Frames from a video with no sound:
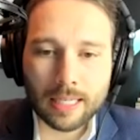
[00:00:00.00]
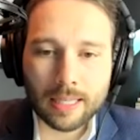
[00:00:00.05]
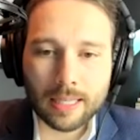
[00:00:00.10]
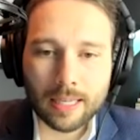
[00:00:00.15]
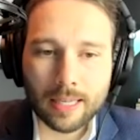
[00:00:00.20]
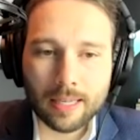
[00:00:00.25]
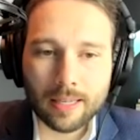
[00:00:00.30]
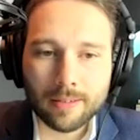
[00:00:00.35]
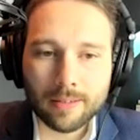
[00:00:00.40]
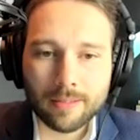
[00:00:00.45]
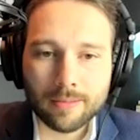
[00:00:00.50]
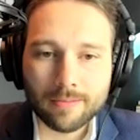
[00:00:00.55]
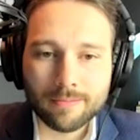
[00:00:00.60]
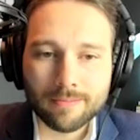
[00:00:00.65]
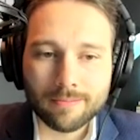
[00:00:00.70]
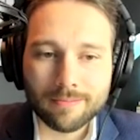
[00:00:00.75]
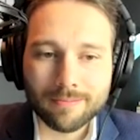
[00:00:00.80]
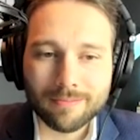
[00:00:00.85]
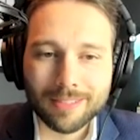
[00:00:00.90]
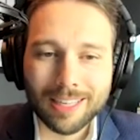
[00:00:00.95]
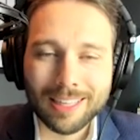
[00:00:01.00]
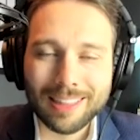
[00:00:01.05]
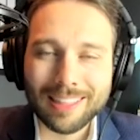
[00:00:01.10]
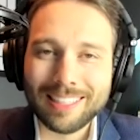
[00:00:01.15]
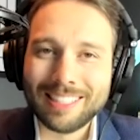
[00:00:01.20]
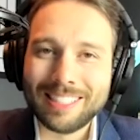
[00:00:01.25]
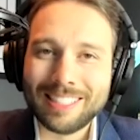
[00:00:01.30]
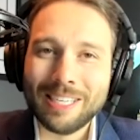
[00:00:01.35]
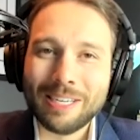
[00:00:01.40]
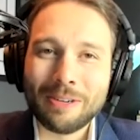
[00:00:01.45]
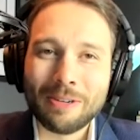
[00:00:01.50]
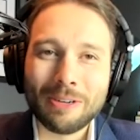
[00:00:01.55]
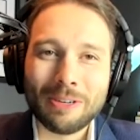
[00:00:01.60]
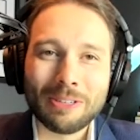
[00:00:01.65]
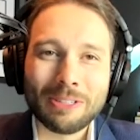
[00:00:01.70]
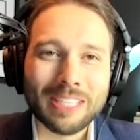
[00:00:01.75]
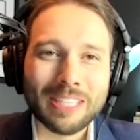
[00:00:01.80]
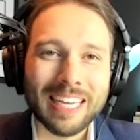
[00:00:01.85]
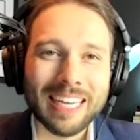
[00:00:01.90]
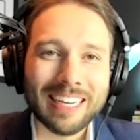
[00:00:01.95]
that nothing's secret or
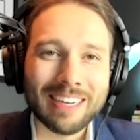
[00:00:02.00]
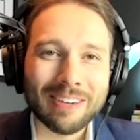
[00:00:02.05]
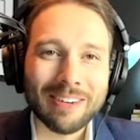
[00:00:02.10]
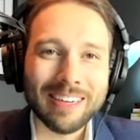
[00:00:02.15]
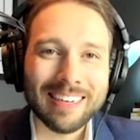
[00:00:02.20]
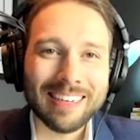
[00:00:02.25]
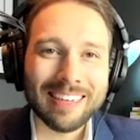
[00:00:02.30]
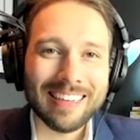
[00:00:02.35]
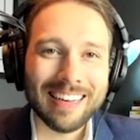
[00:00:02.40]
sacred.